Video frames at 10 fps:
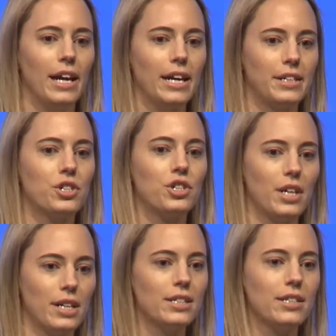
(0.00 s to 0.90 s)
it's
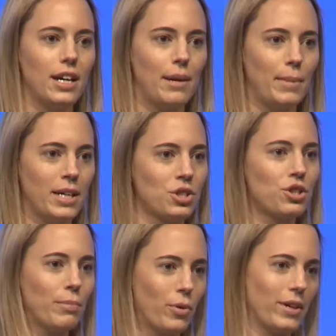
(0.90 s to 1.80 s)
just a
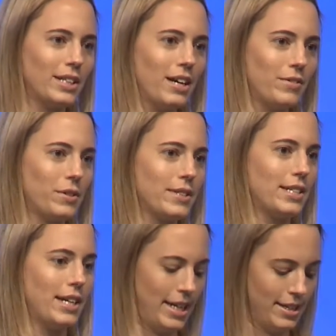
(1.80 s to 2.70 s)
much more
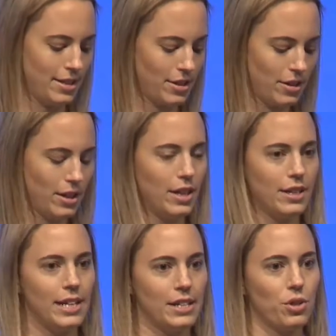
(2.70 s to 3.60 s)
diverse answer
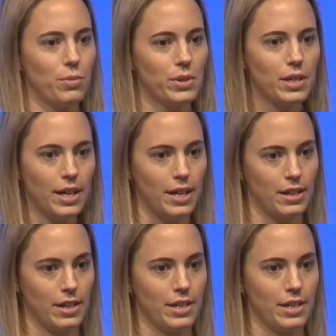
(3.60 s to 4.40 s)
that you would get.